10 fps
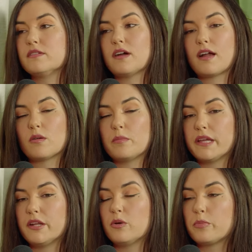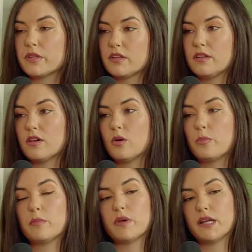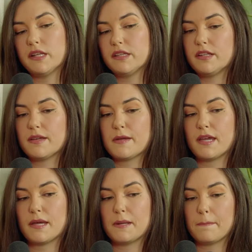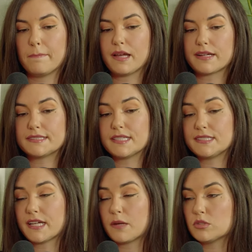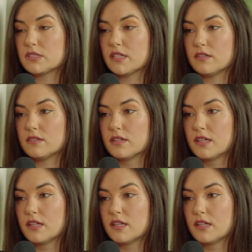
I remain open, open minded. And like I said, time will tell.